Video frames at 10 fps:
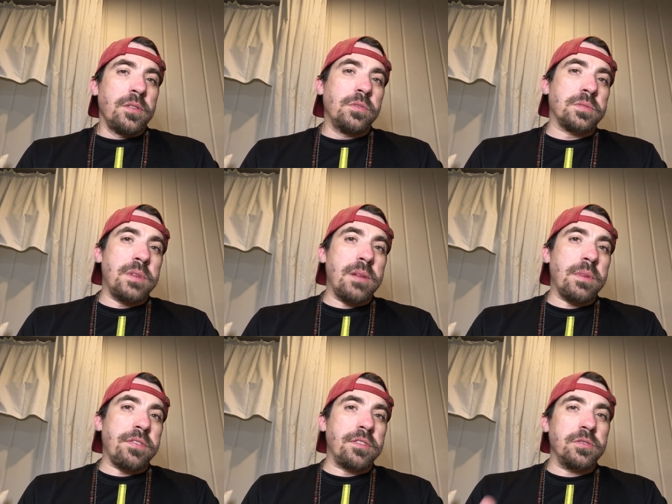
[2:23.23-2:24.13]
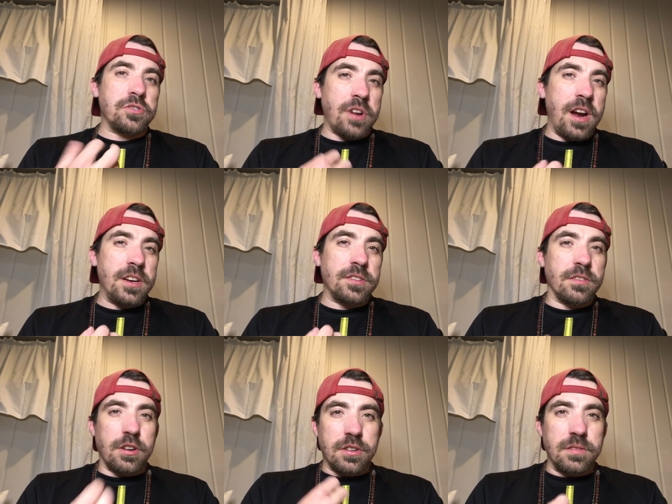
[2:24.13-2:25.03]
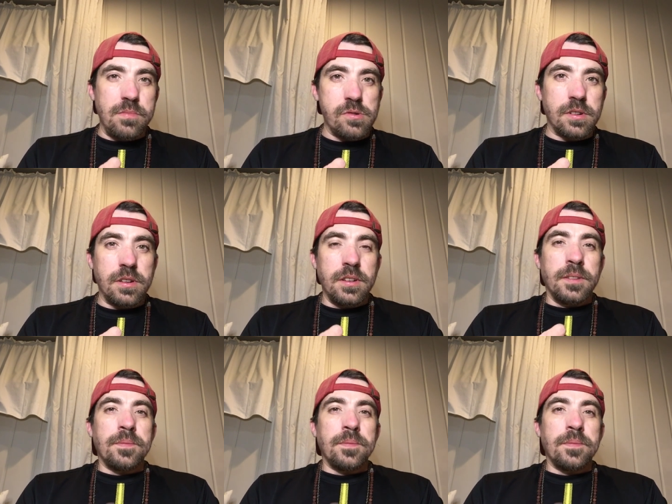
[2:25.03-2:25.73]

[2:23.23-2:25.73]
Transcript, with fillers: which made my throat drier and hurt more,